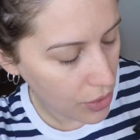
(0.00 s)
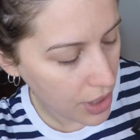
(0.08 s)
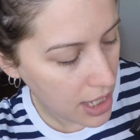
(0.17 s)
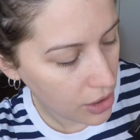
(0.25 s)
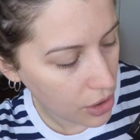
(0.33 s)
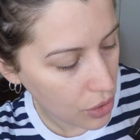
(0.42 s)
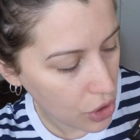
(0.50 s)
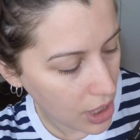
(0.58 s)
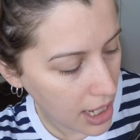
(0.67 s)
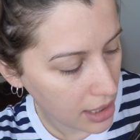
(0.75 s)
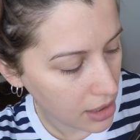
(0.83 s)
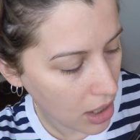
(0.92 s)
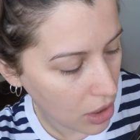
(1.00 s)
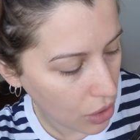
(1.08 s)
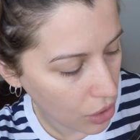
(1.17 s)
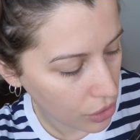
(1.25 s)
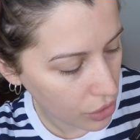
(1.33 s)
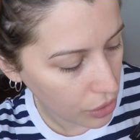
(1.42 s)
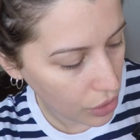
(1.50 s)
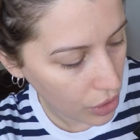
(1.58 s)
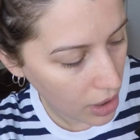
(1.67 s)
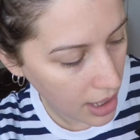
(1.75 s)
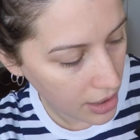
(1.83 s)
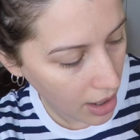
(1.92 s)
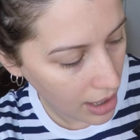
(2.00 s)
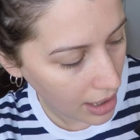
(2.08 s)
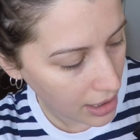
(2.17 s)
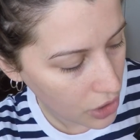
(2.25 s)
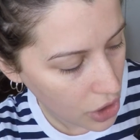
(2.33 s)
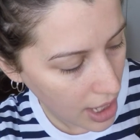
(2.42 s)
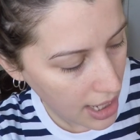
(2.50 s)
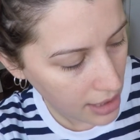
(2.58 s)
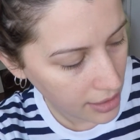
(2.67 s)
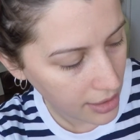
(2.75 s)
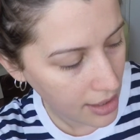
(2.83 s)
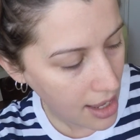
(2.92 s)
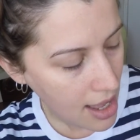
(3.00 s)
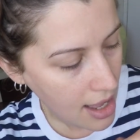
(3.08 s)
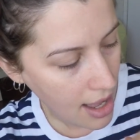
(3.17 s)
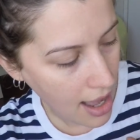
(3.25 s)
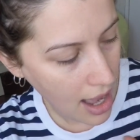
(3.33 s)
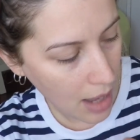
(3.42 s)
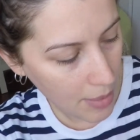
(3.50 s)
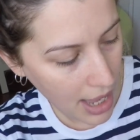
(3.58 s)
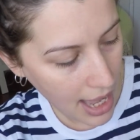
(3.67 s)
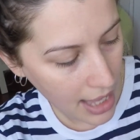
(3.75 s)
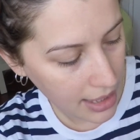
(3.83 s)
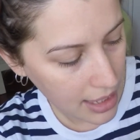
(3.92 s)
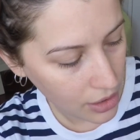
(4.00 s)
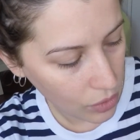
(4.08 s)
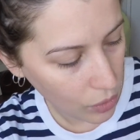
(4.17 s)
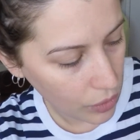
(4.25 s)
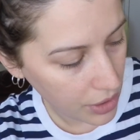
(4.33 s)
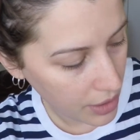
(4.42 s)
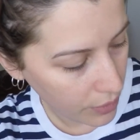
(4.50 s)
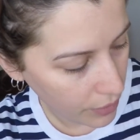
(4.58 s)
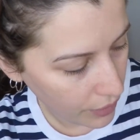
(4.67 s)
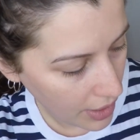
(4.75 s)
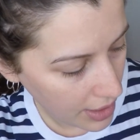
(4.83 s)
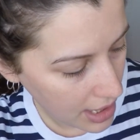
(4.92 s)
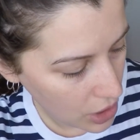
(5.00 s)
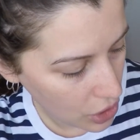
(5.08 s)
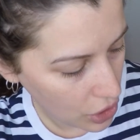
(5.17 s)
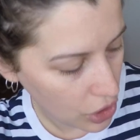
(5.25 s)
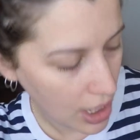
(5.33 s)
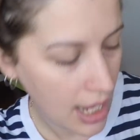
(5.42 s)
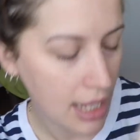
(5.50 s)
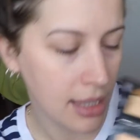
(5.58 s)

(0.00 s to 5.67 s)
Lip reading: these two shades are contour and highlight shades, and these are all the different foundation shades.